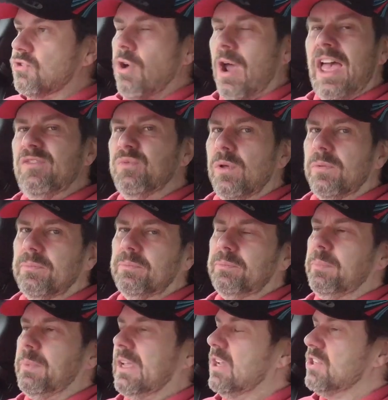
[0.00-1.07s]
drive
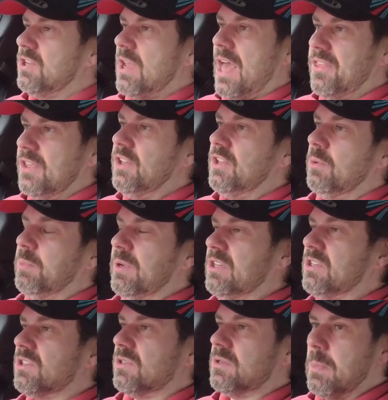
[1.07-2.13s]
one, because I think you'll be
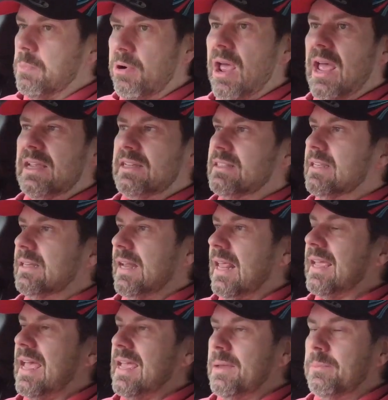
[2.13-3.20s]
surprised,
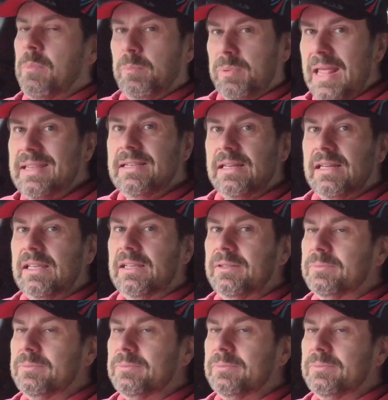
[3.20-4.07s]
like I am pleasantly.